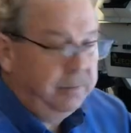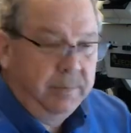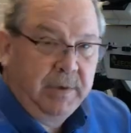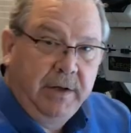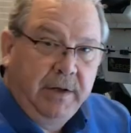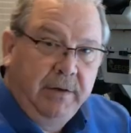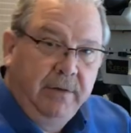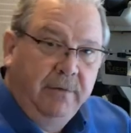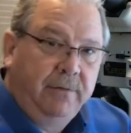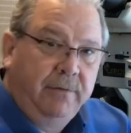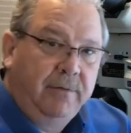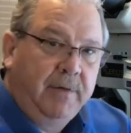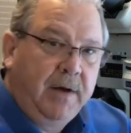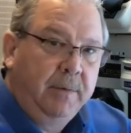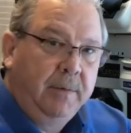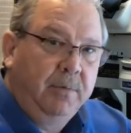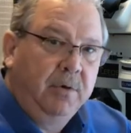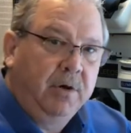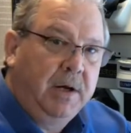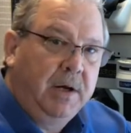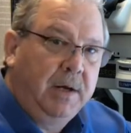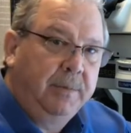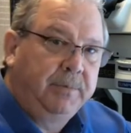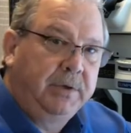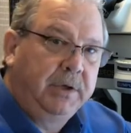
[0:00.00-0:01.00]
by the
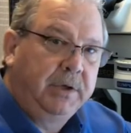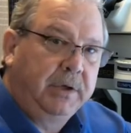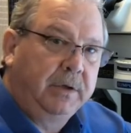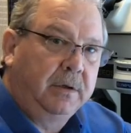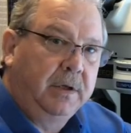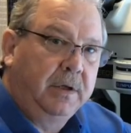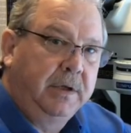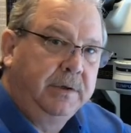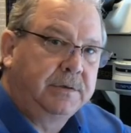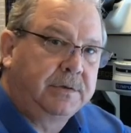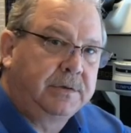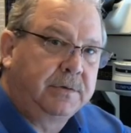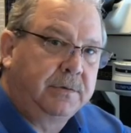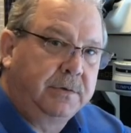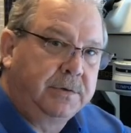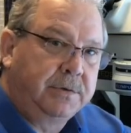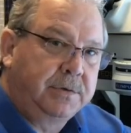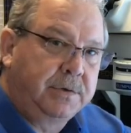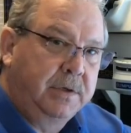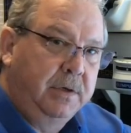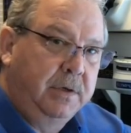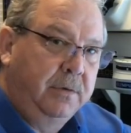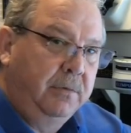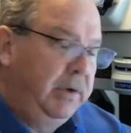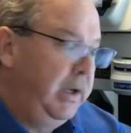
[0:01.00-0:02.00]
fiber optic light
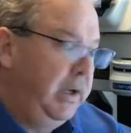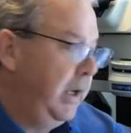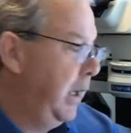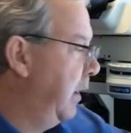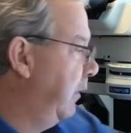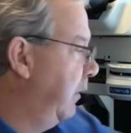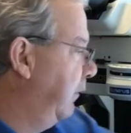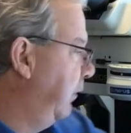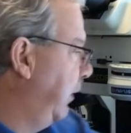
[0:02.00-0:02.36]
source that we have